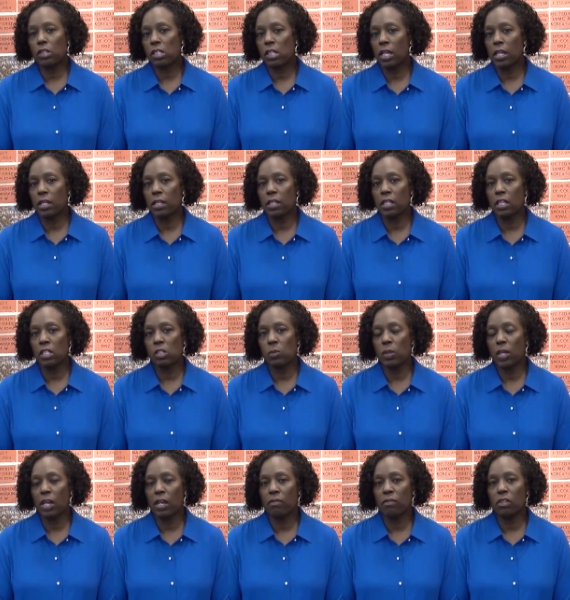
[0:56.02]
exciting things
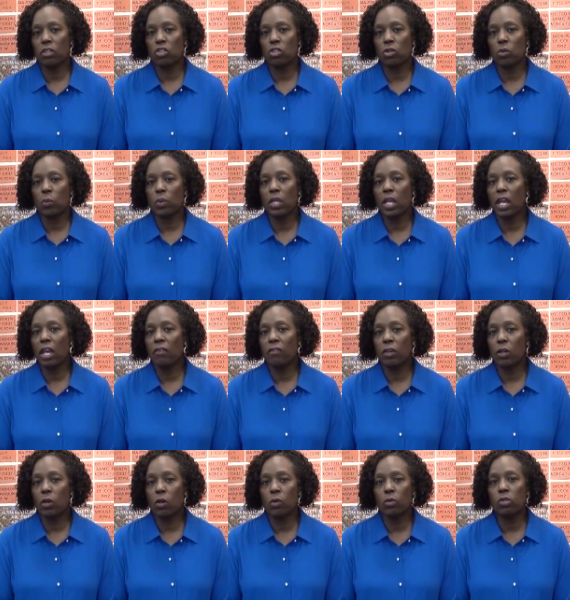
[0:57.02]
we have this year, we have
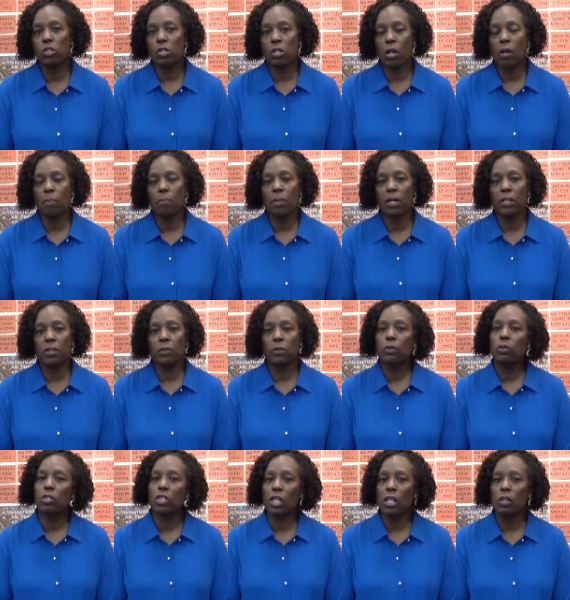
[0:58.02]
a Gold Star mother
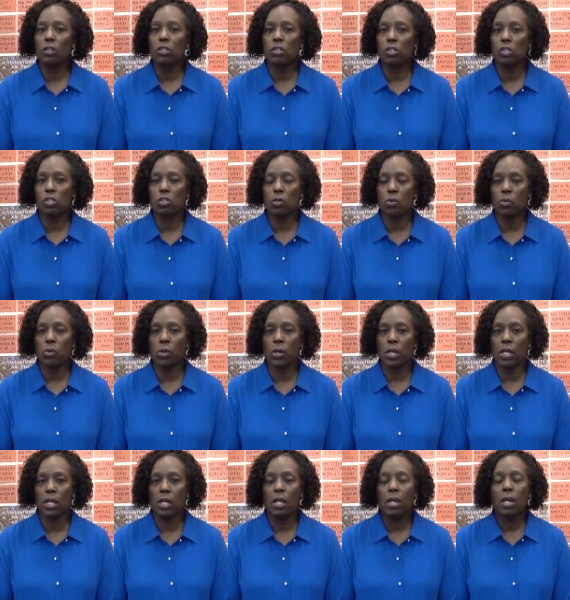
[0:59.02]
who tells a
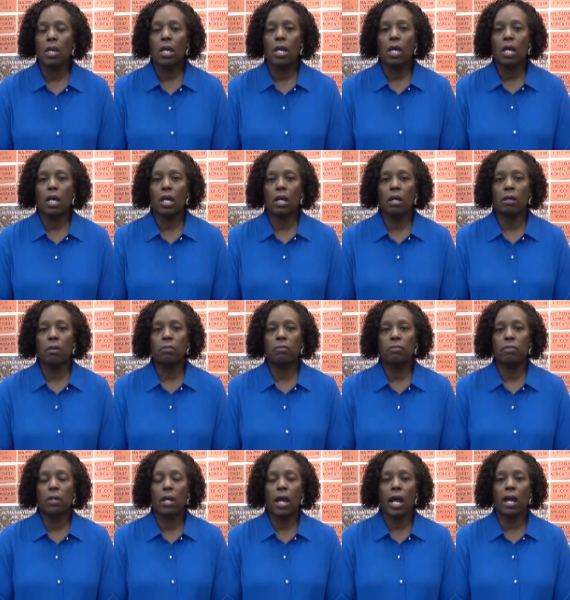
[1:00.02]
story
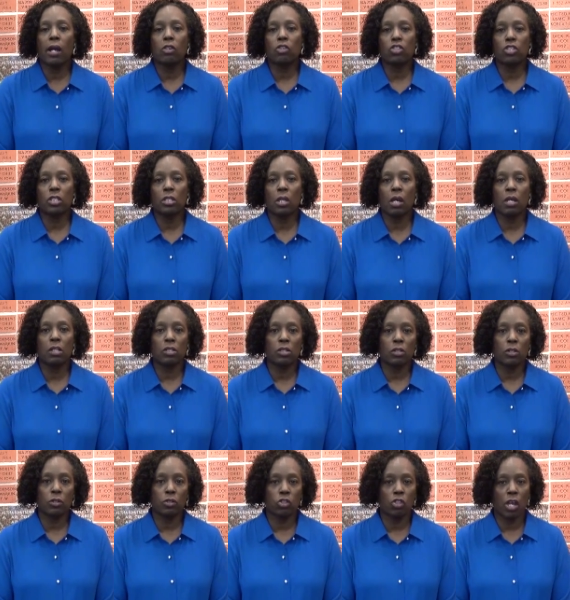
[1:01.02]
of how she
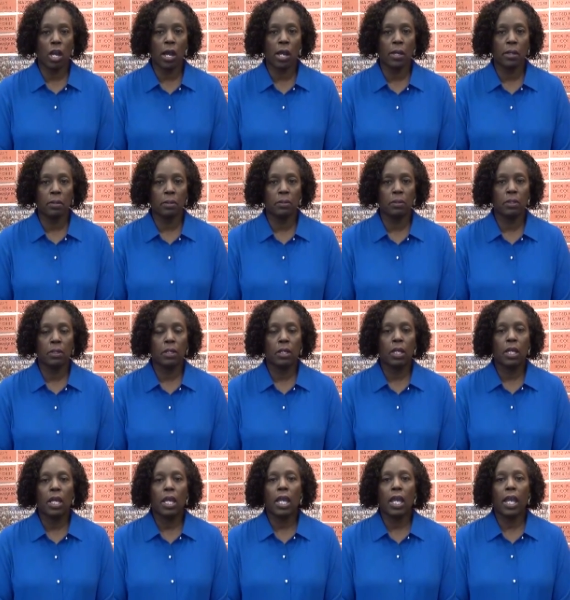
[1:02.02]
lost her child.
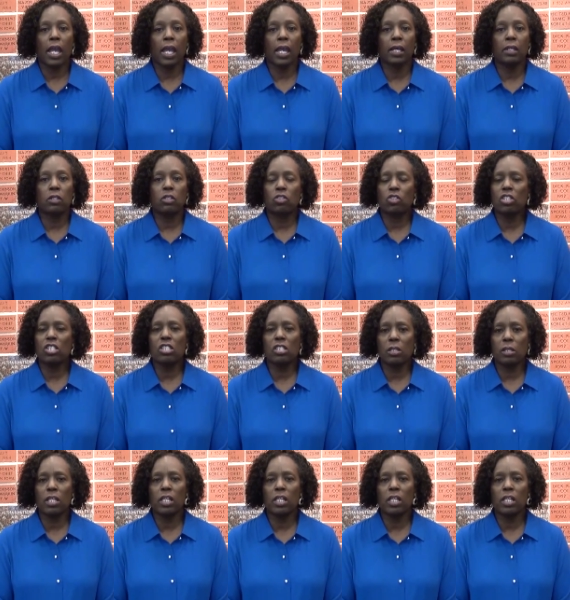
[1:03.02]
And just to